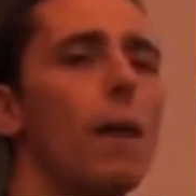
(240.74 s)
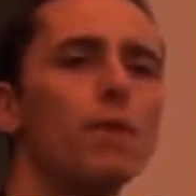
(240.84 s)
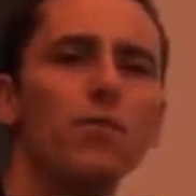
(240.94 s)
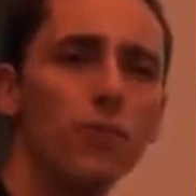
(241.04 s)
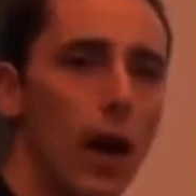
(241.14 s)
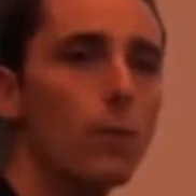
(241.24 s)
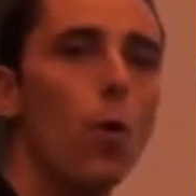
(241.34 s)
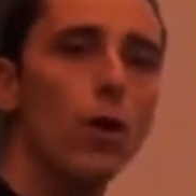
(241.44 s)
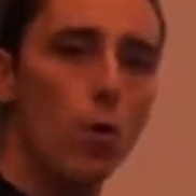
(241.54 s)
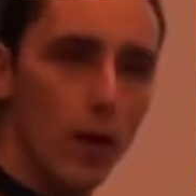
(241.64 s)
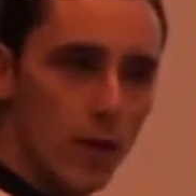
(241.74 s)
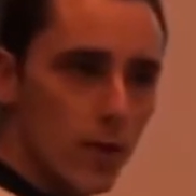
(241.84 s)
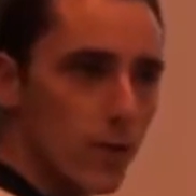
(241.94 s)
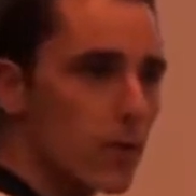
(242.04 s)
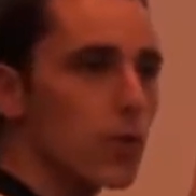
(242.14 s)
I'm going quickly
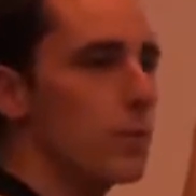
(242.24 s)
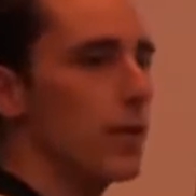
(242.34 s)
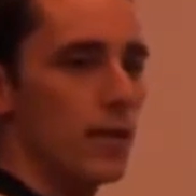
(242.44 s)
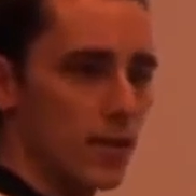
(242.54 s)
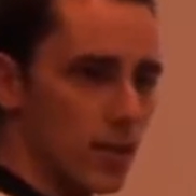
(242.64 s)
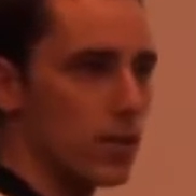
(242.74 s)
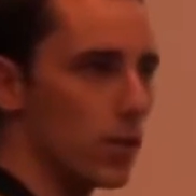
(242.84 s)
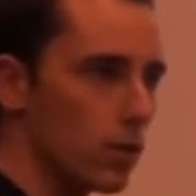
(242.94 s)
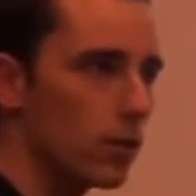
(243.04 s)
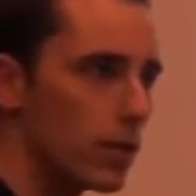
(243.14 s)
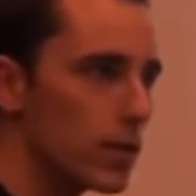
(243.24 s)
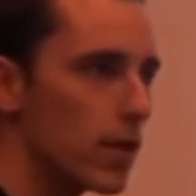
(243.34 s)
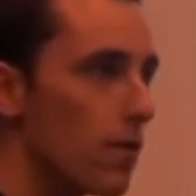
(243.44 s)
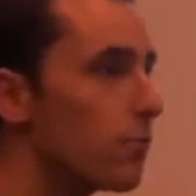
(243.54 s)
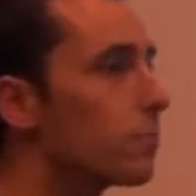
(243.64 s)
through this just because this is the earlier
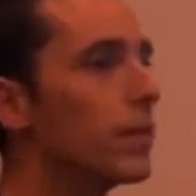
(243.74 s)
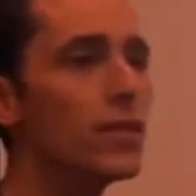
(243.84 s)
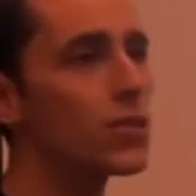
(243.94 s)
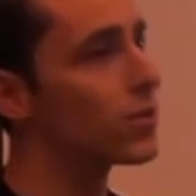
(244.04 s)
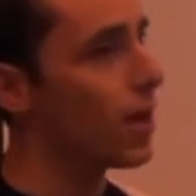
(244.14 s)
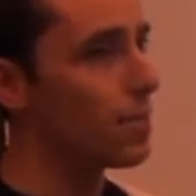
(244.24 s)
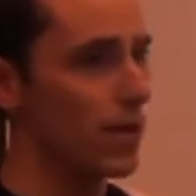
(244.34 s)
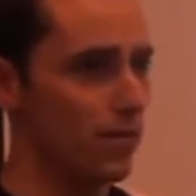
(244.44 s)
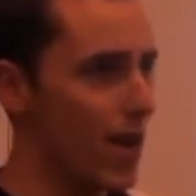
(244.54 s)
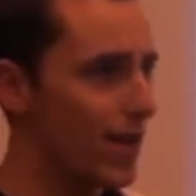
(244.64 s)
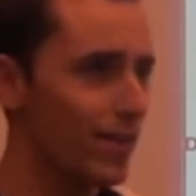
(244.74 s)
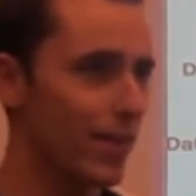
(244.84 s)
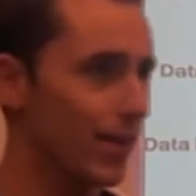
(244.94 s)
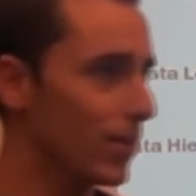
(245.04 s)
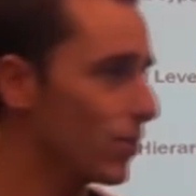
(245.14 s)
stuff. Please stop me if
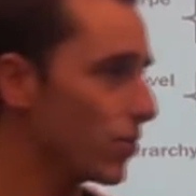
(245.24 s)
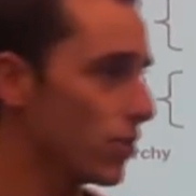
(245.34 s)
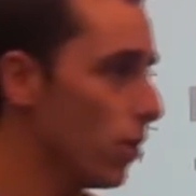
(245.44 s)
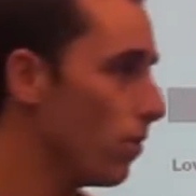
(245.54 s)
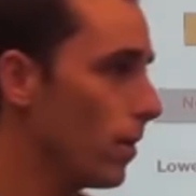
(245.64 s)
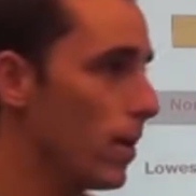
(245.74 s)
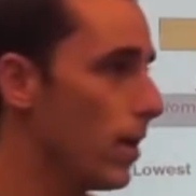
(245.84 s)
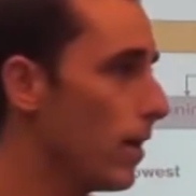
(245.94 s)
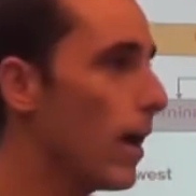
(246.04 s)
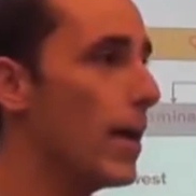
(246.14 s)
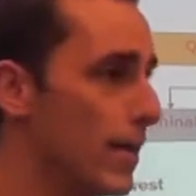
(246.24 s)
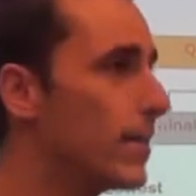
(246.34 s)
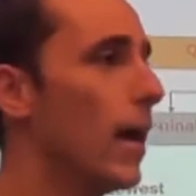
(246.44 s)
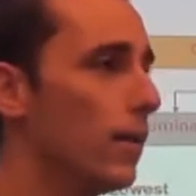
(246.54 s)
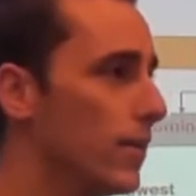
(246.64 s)
anything is, you know,
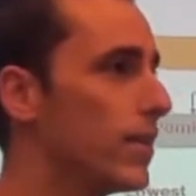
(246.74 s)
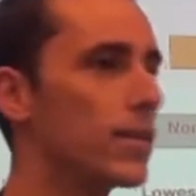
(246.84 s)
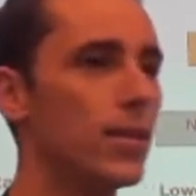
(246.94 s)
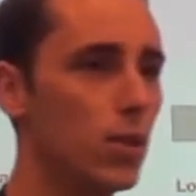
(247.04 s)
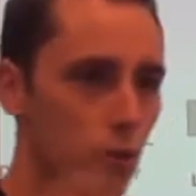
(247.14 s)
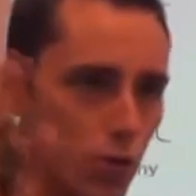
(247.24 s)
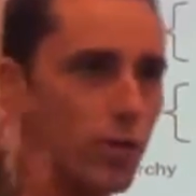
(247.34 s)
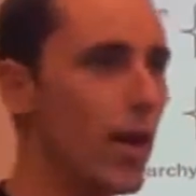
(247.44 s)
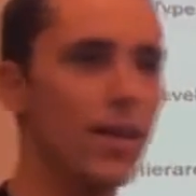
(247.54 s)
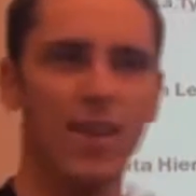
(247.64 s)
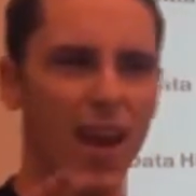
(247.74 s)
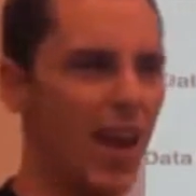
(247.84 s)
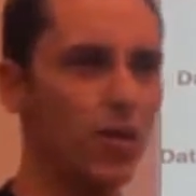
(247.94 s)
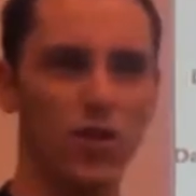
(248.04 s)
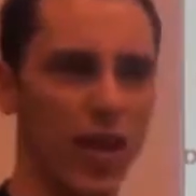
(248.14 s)
I'll need to see, you know, just anything,
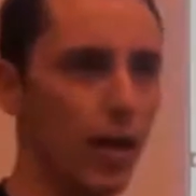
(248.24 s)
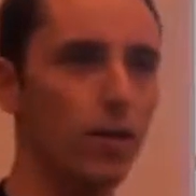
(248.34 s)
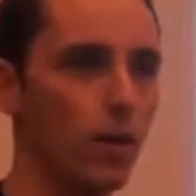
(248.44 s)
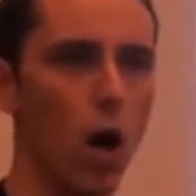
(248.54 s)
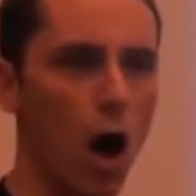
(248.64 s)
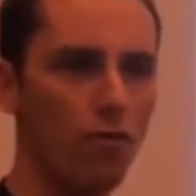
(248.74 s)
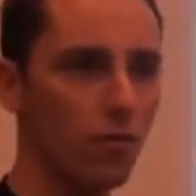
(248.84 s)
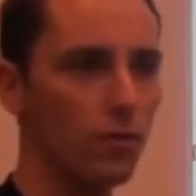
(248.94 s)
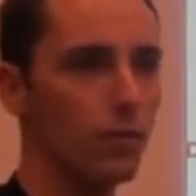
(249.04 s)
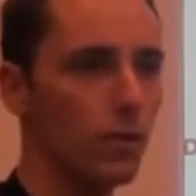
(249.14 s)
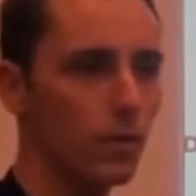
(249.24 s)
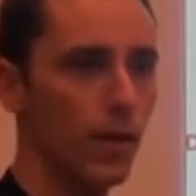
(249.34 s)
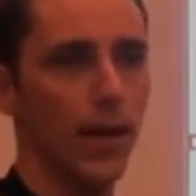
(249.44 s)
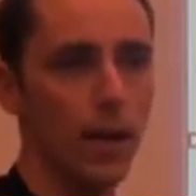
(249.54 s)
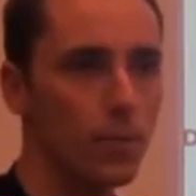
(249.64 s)
hands, kick, cough,
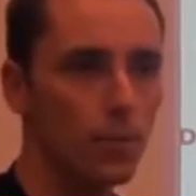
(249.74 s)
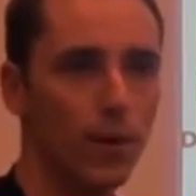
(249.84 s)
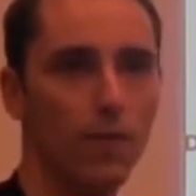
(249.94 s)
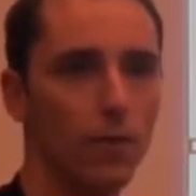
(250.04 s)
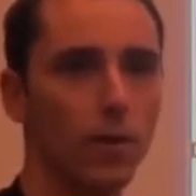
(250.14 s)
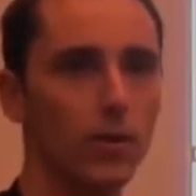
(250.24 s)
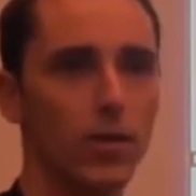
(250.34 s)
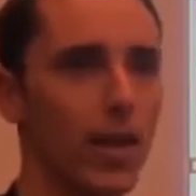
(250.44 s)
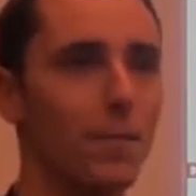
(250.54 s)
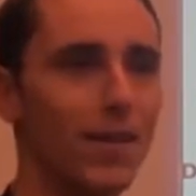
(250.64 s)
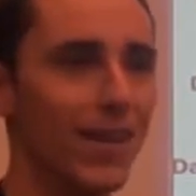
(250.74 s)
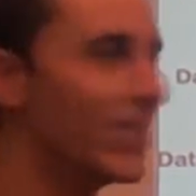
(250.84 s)
hiccup, whatever, just get my